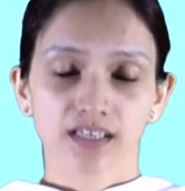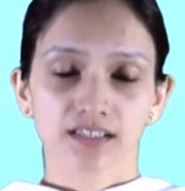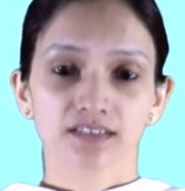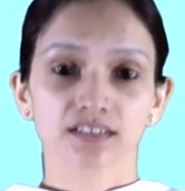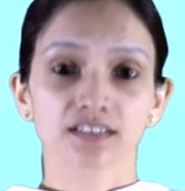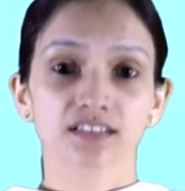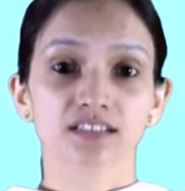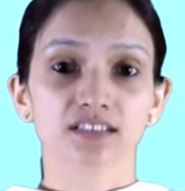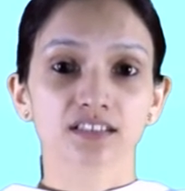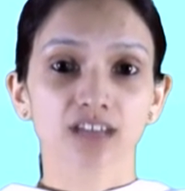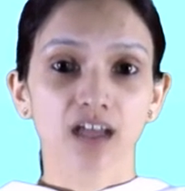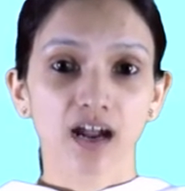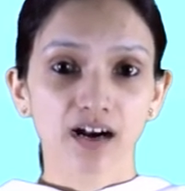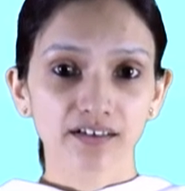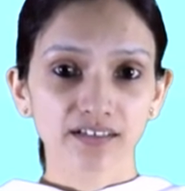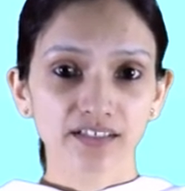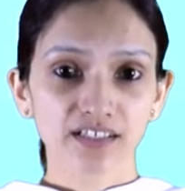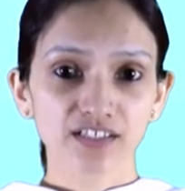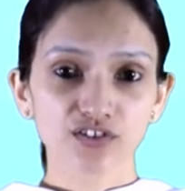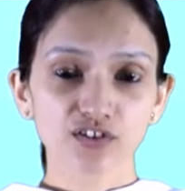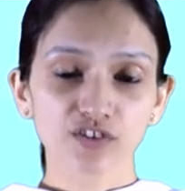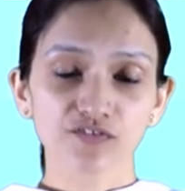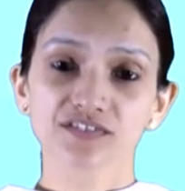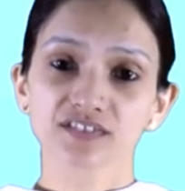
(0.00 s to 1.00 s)
The
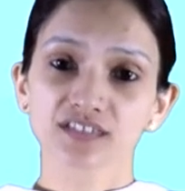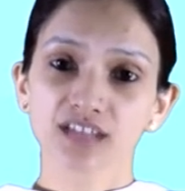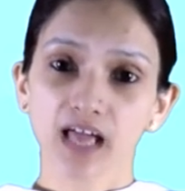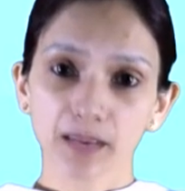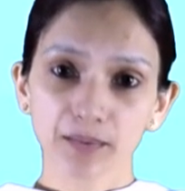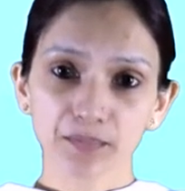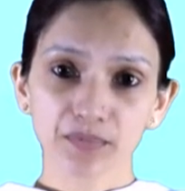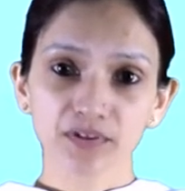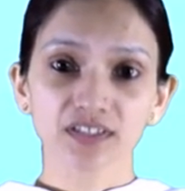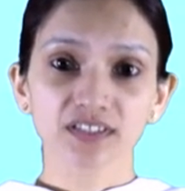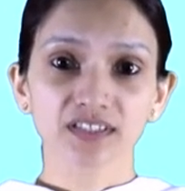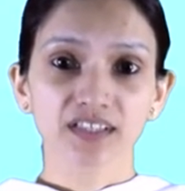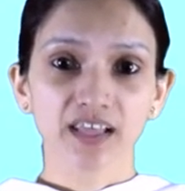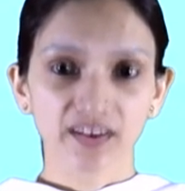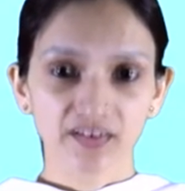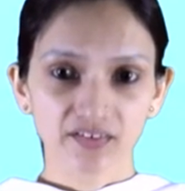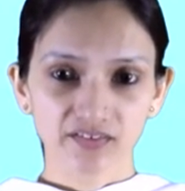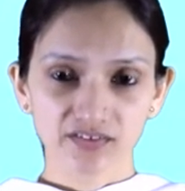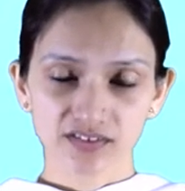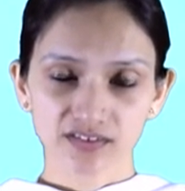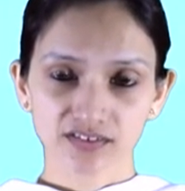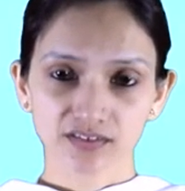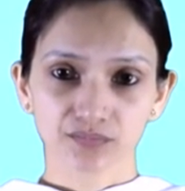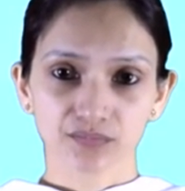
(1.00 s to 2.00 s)
target of cyber
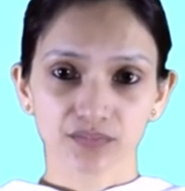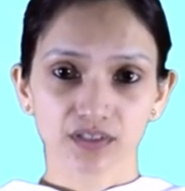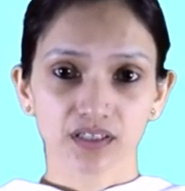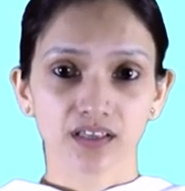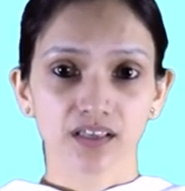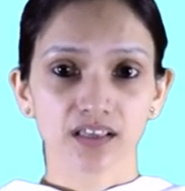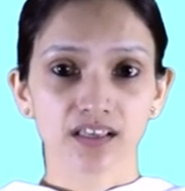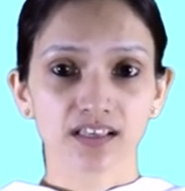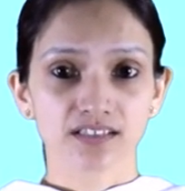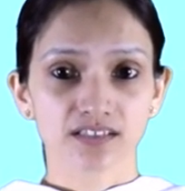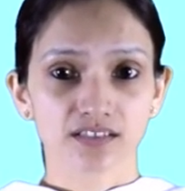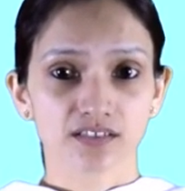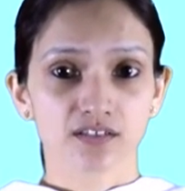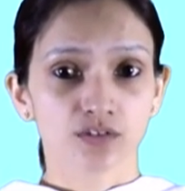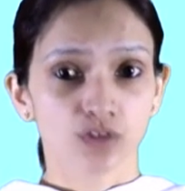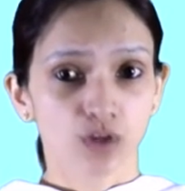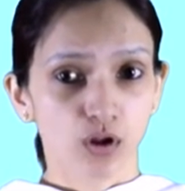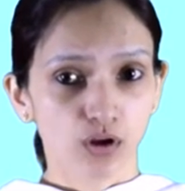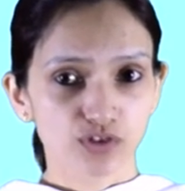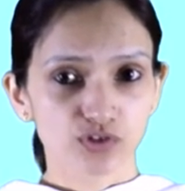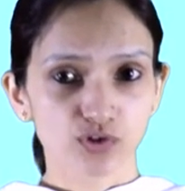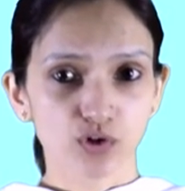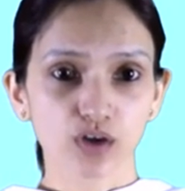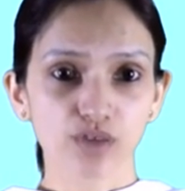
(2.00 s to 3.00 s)
terrorism is
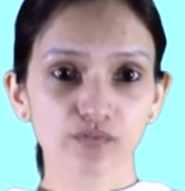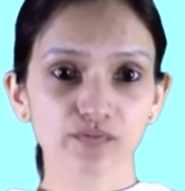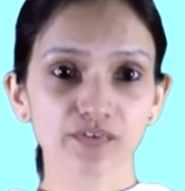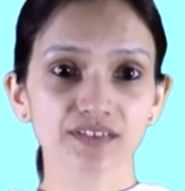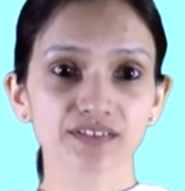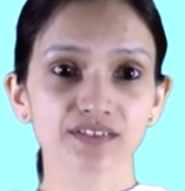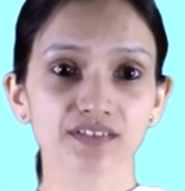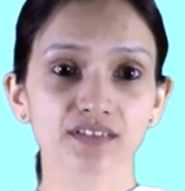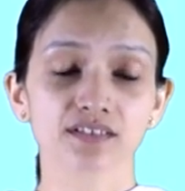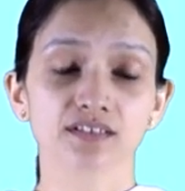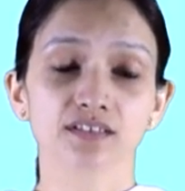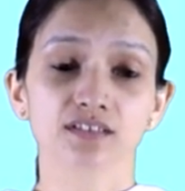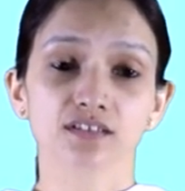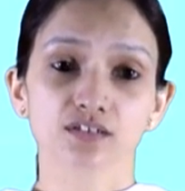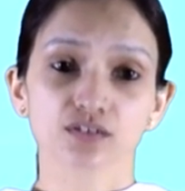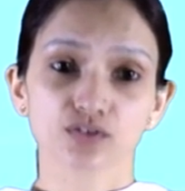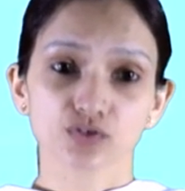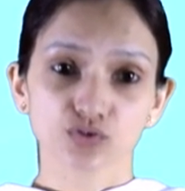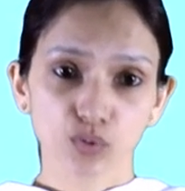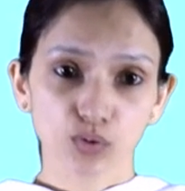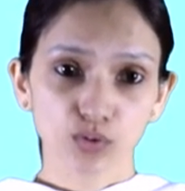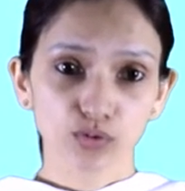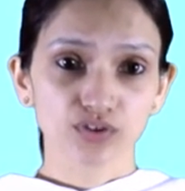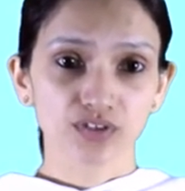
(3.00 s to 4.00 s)
not always a
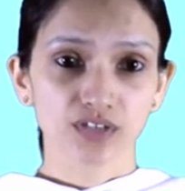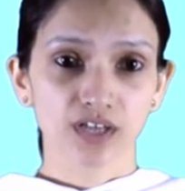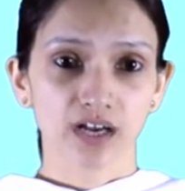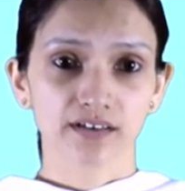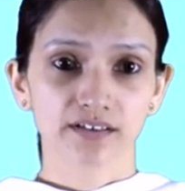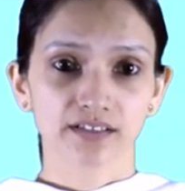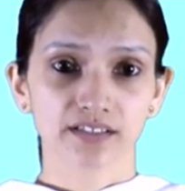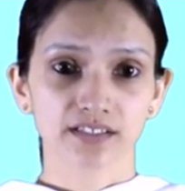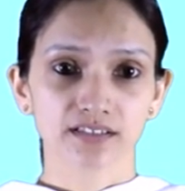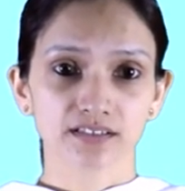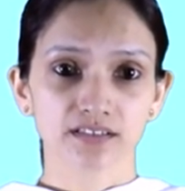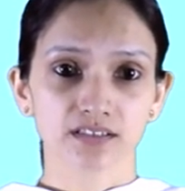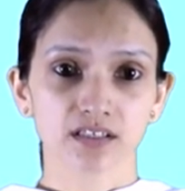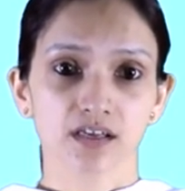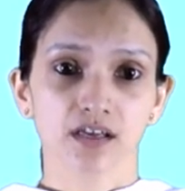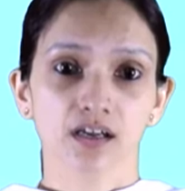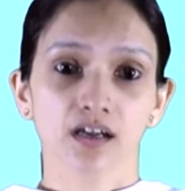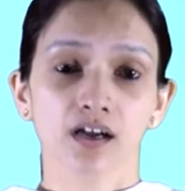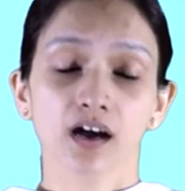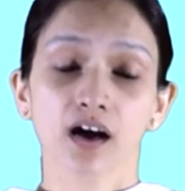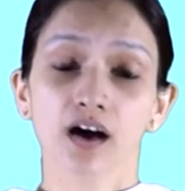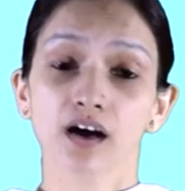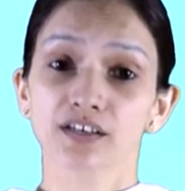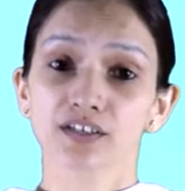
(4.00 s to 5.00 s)
solo target.
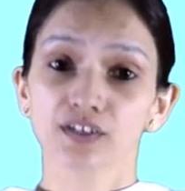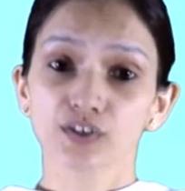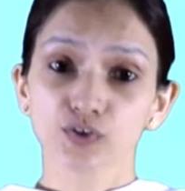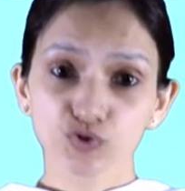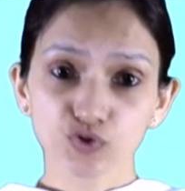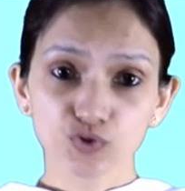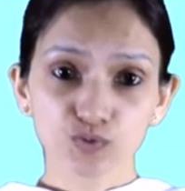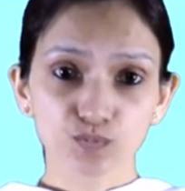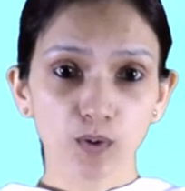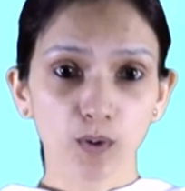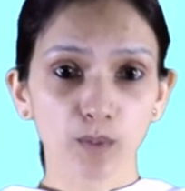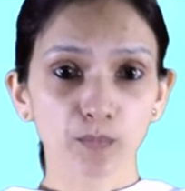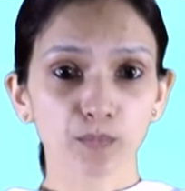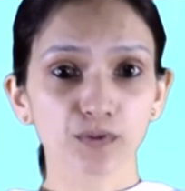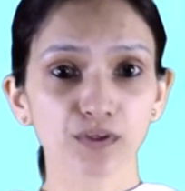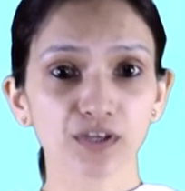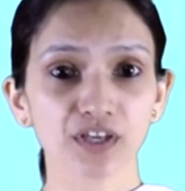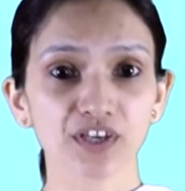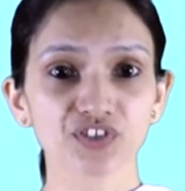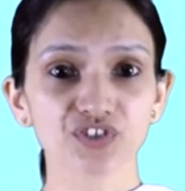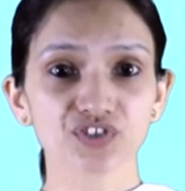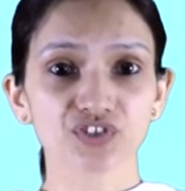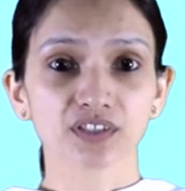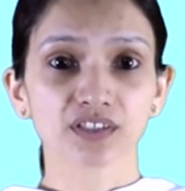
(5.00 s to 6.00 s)
A huge
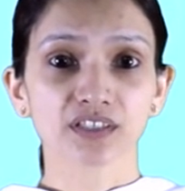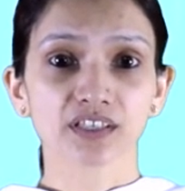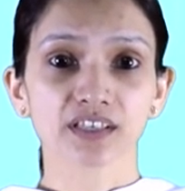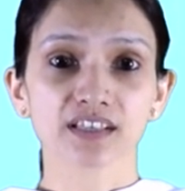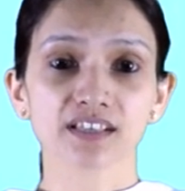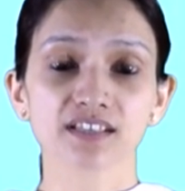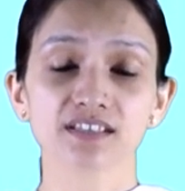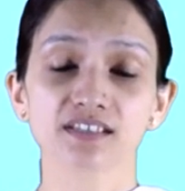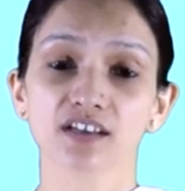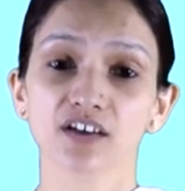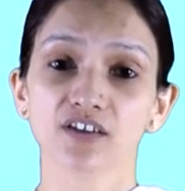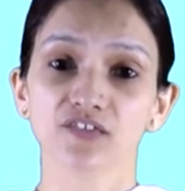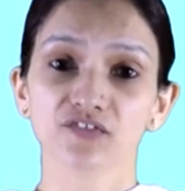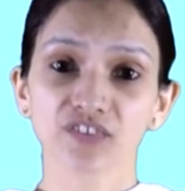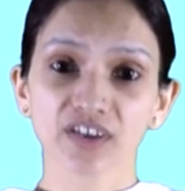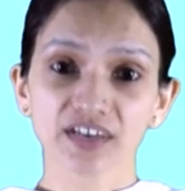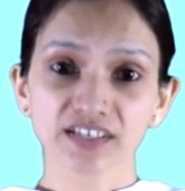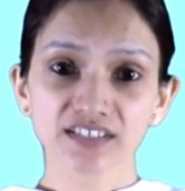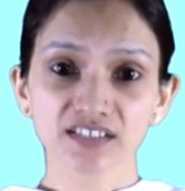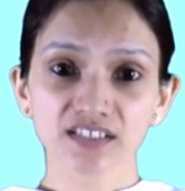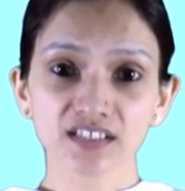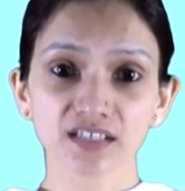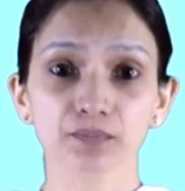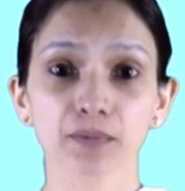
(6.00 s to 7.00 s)
population is
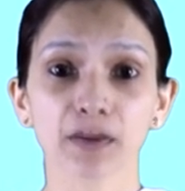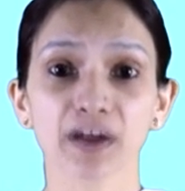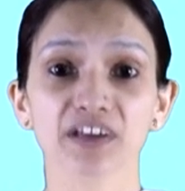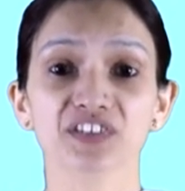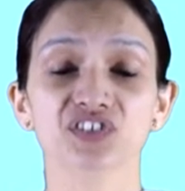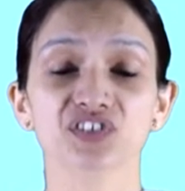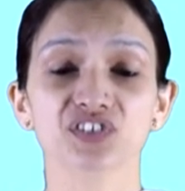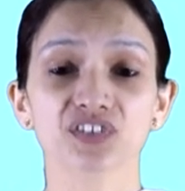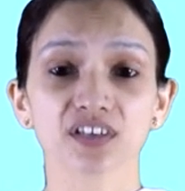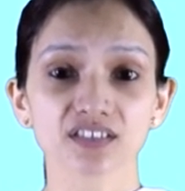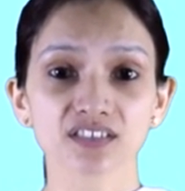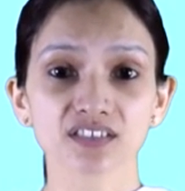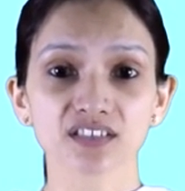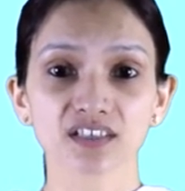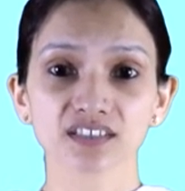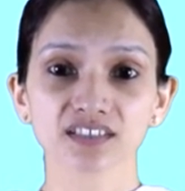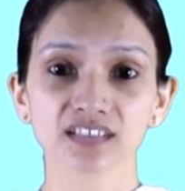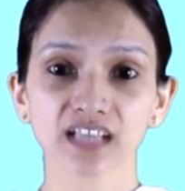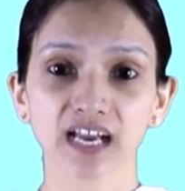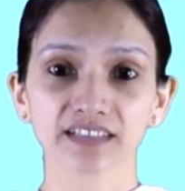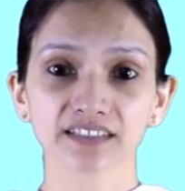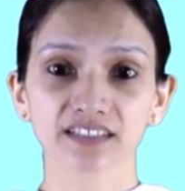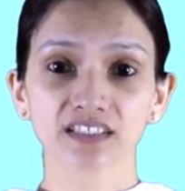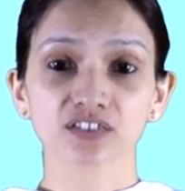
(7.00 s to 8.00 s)
affected by just
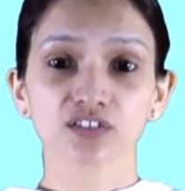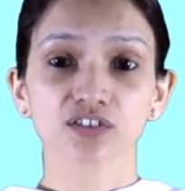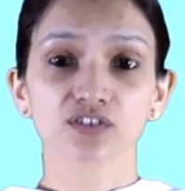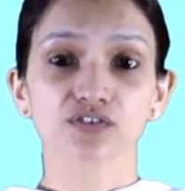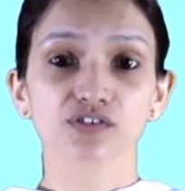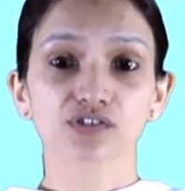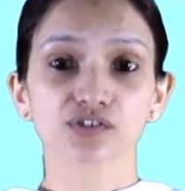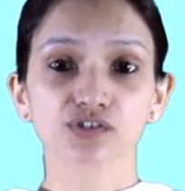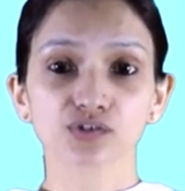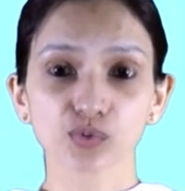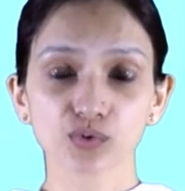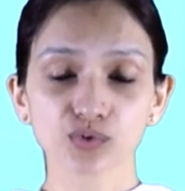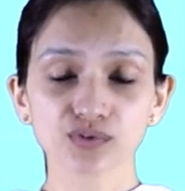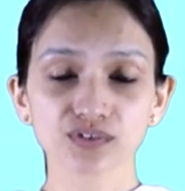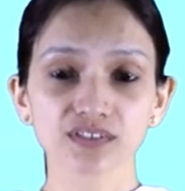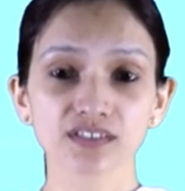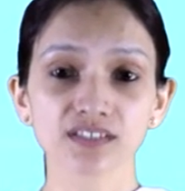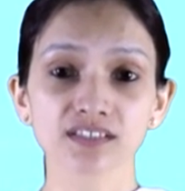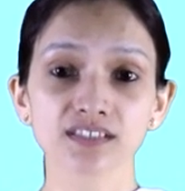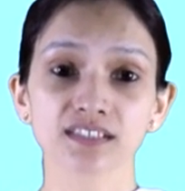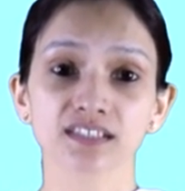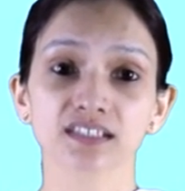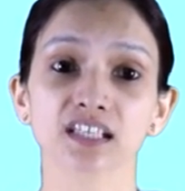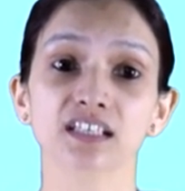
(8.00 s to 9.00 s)
attacking the
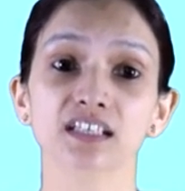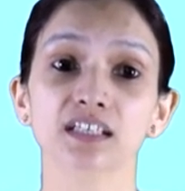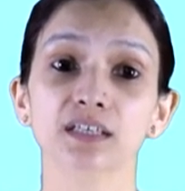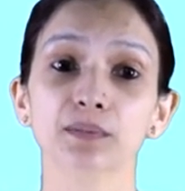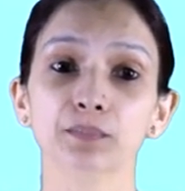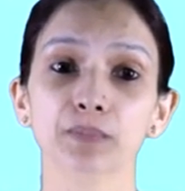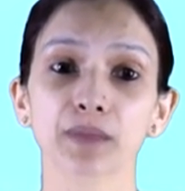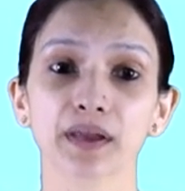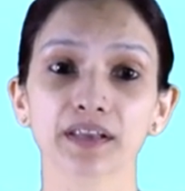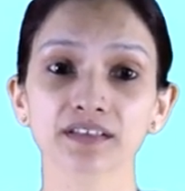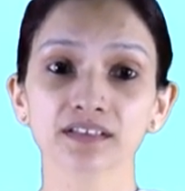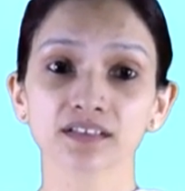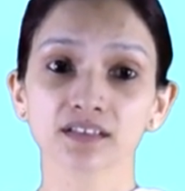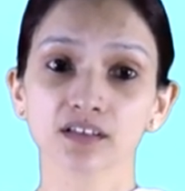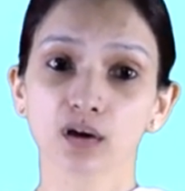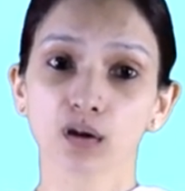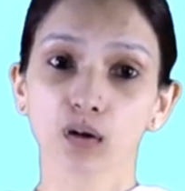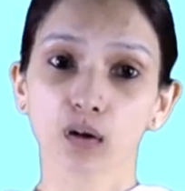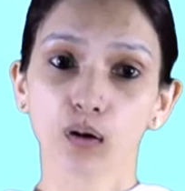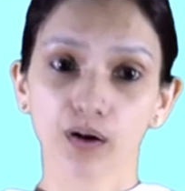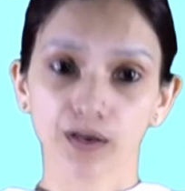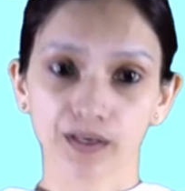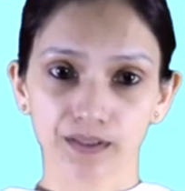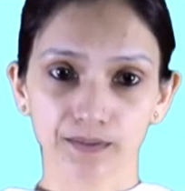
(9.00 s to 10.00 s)
resources they depend
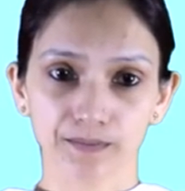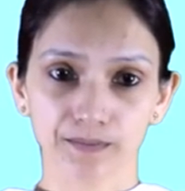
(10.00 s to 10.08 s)
on.